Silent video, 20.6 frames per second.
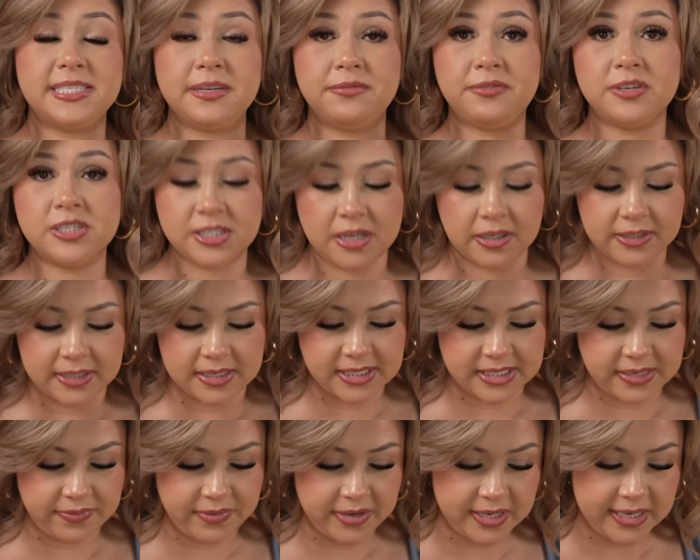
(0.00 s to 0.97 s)
it for salt and
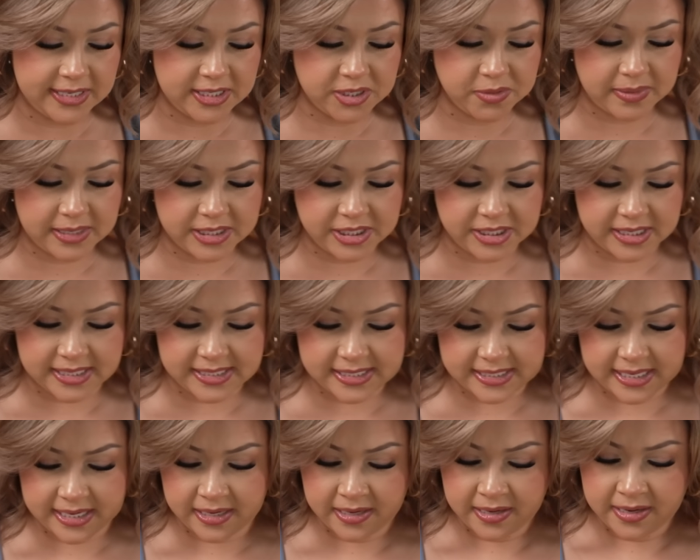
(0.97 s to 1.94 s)
see if you need to adjust
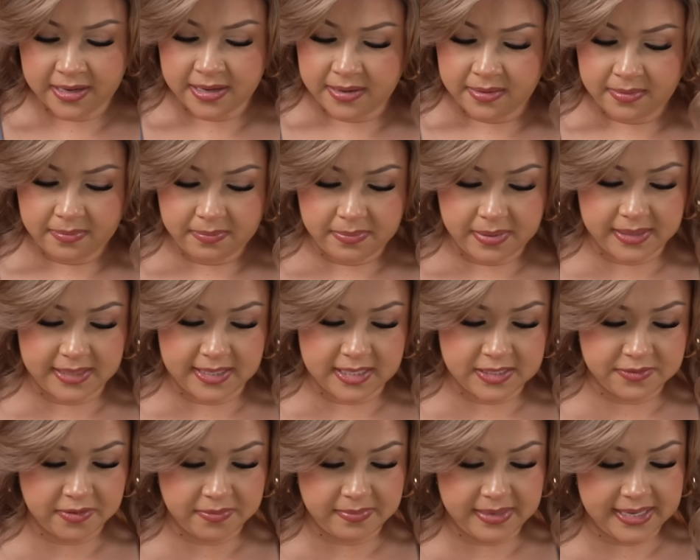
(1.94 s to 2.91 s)
it. But this
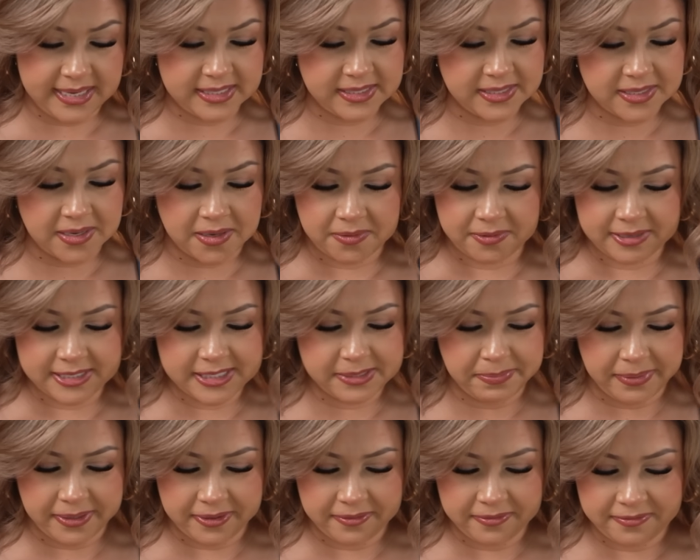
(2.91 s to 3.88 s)
for me, it's always
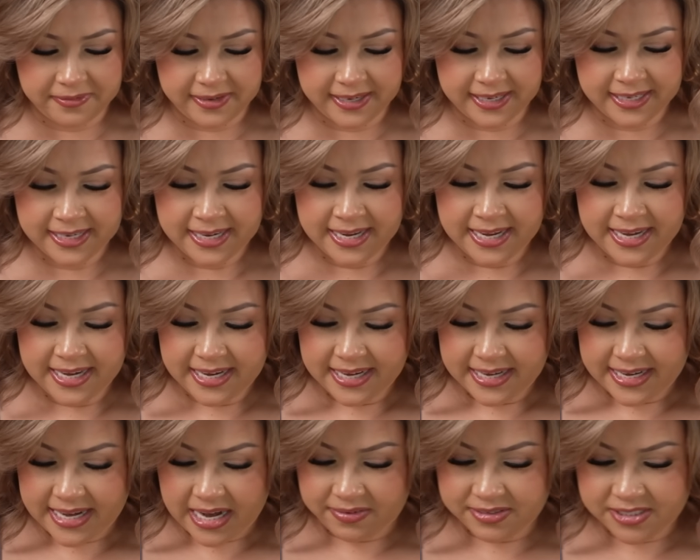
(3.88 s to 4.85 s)
perfect.
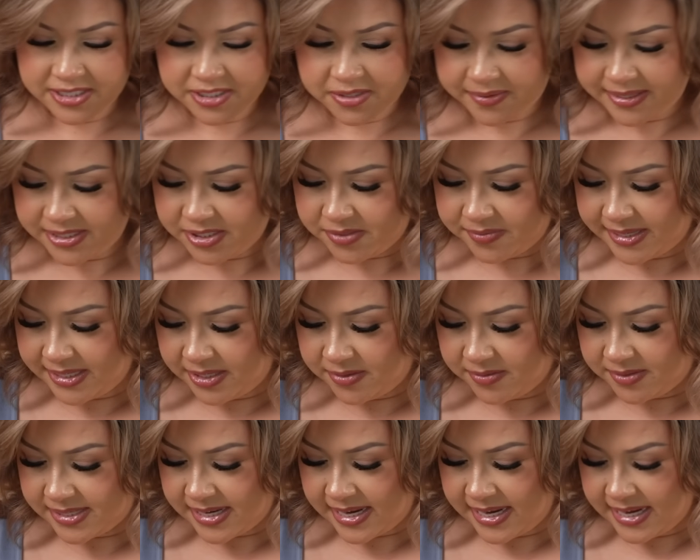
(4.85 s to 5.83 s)
Now we're just going to
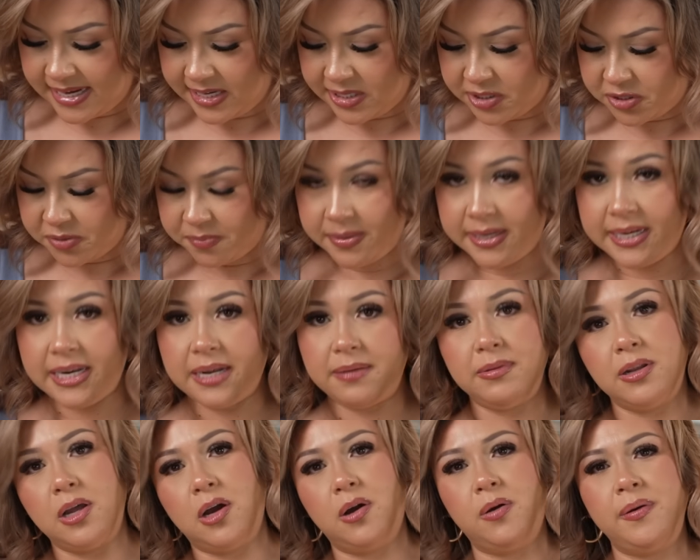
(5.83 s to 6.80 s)
reduce the heat to
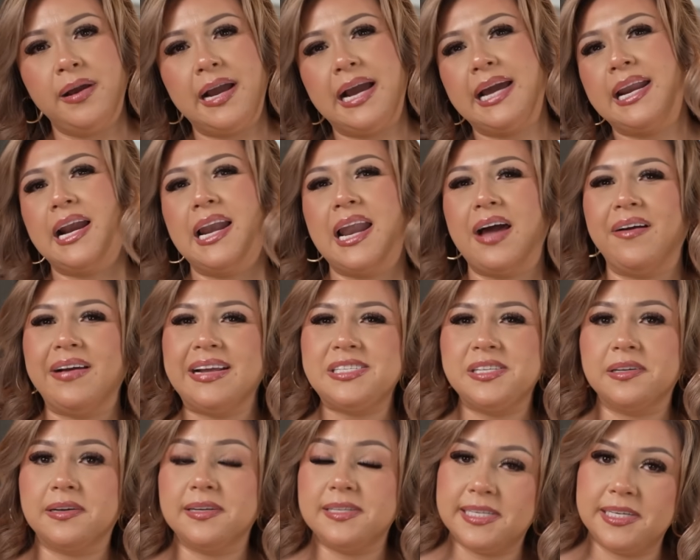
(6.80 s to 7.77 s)
medium-low and allow it
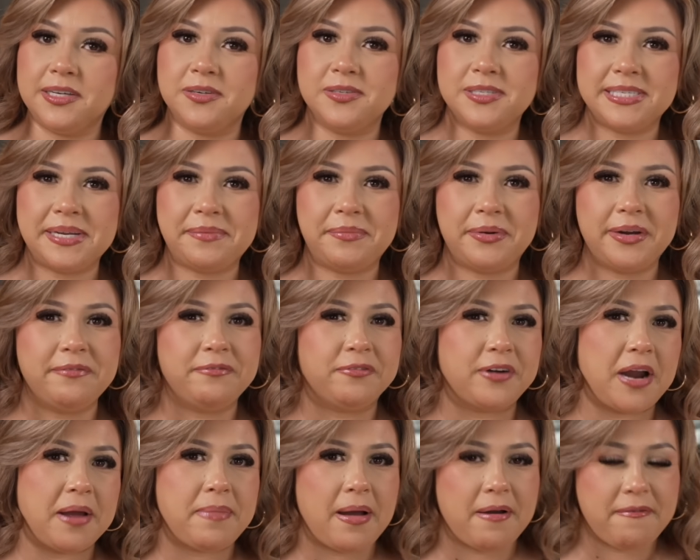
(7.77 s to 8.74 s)
to continue simmering
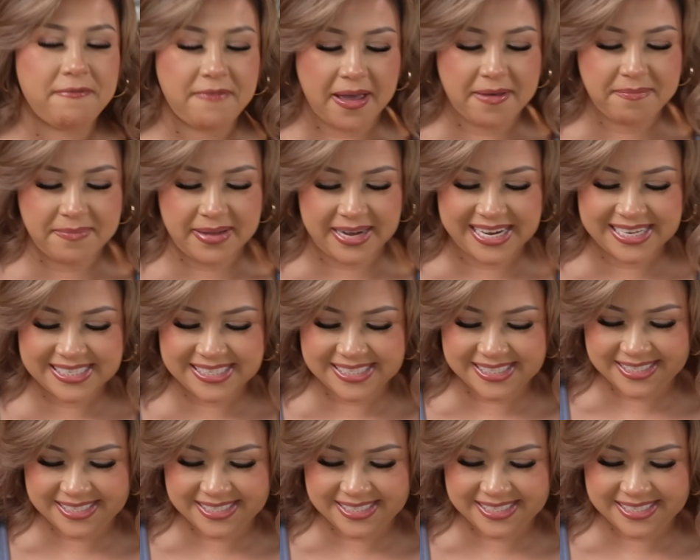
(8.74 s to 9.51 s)
for about 5 minutes.